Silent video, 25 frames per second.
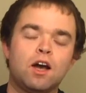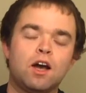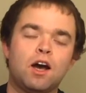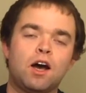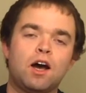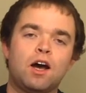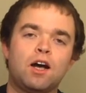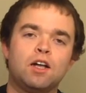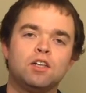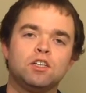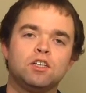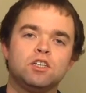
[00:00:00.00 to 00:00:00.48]

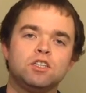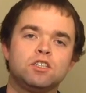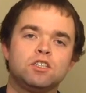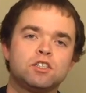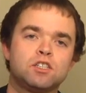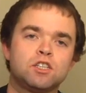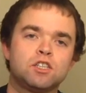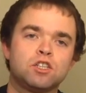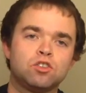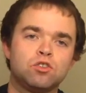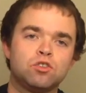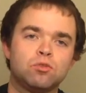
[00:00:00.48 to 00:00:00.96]
Isla
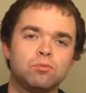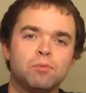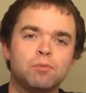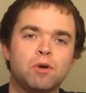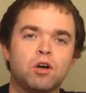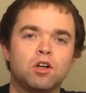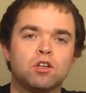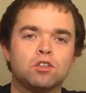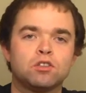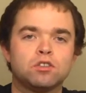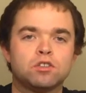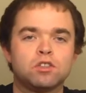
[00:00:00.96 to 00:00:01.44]
Single
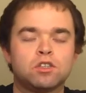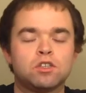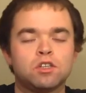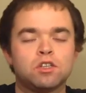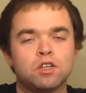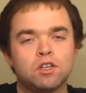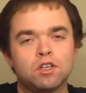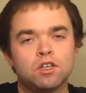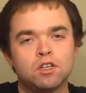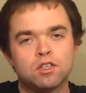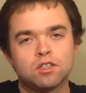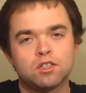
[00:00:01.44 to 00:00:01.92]
Malt
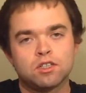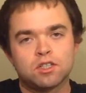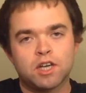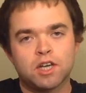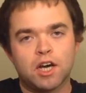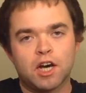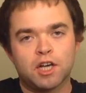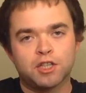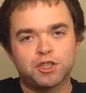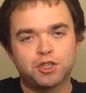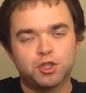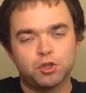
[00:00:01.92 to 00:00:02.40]

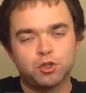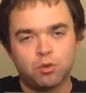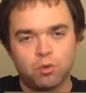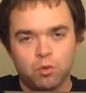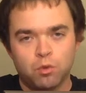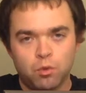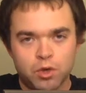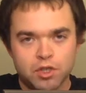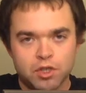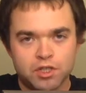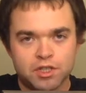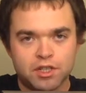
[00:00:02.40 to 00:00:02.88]
Scotch
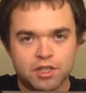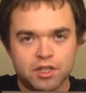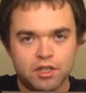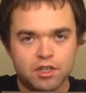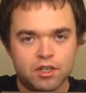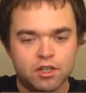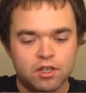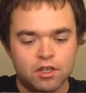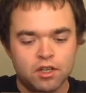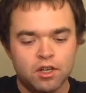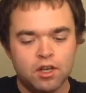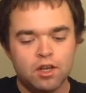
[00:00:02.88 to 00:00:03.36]

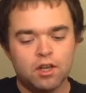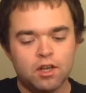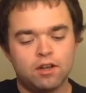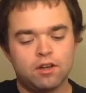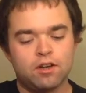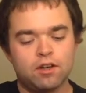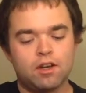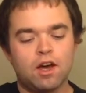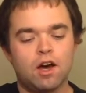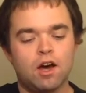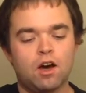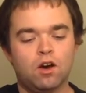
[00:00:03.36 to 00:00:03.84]
Whiskey.
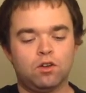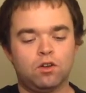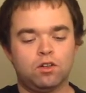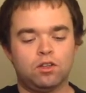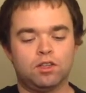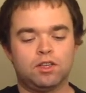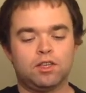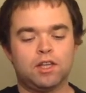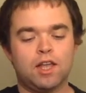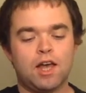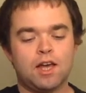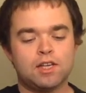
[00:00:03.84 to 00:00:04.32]
Now,
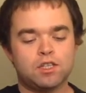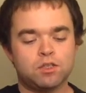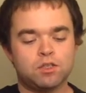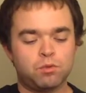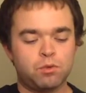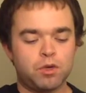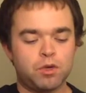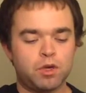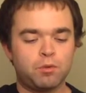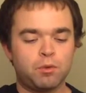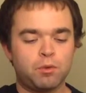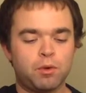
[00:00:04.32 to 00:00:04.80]
last
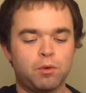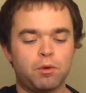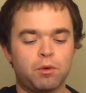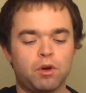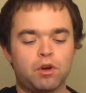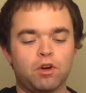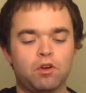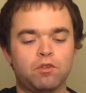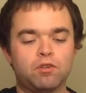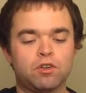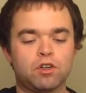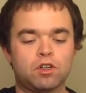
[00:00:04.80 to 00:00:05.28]
week we went
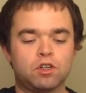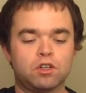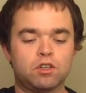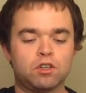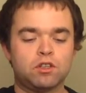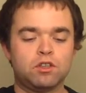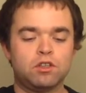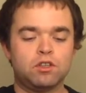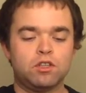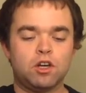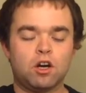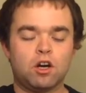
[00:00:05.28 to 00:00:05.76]

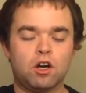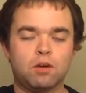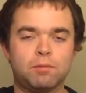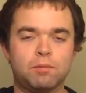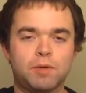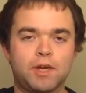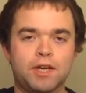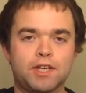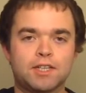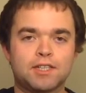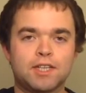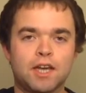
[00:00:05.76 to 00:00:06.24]
over the
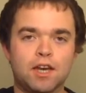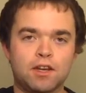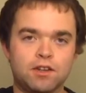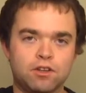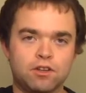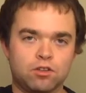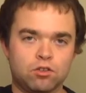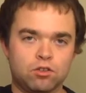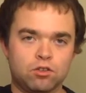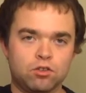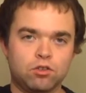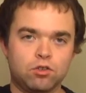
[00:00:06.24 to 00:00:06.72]
Ardbeg
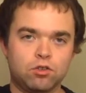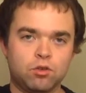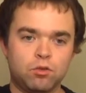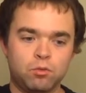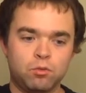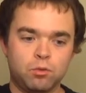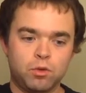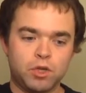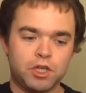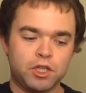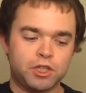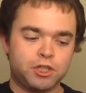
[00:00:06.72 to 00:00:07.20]
10-year-old,
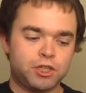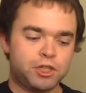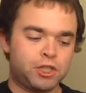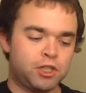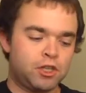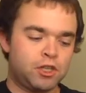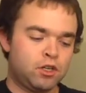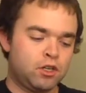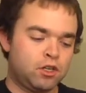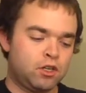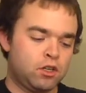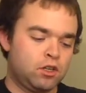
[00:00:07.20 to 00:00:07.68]
which,
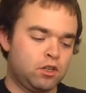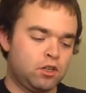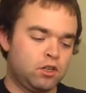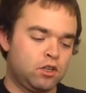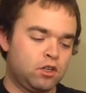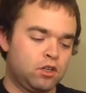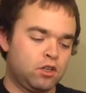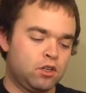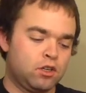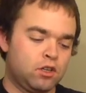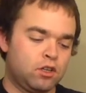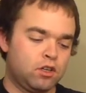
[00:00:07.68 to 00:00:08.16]

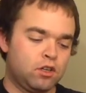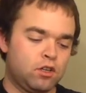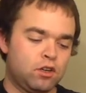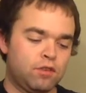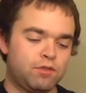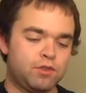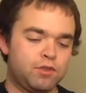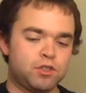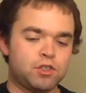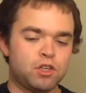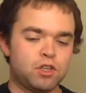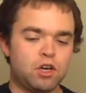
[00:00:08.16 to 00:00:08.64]
if
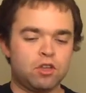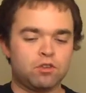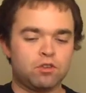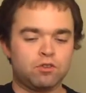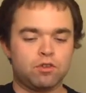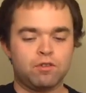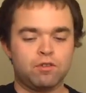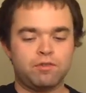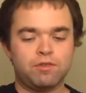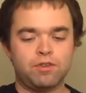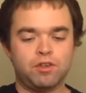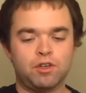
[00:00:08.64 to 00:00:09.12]
you saw the
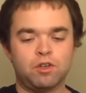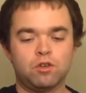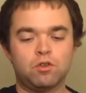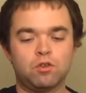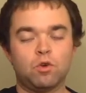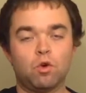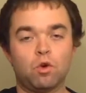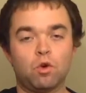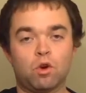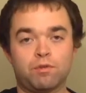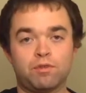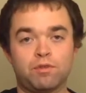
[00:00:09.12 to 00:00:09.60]
review
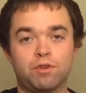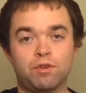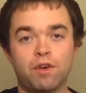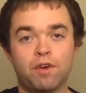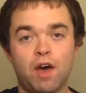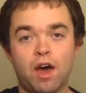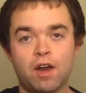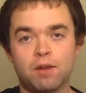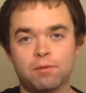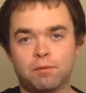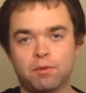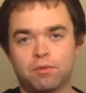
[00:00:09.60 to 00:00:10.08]
or if you've
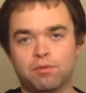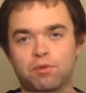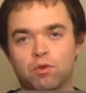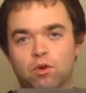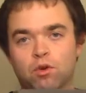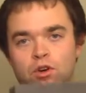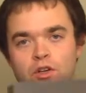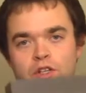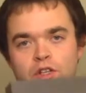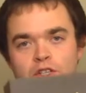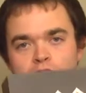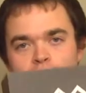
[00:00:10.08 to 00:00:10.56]
had it
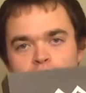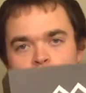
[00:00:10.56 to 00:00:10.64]
before, is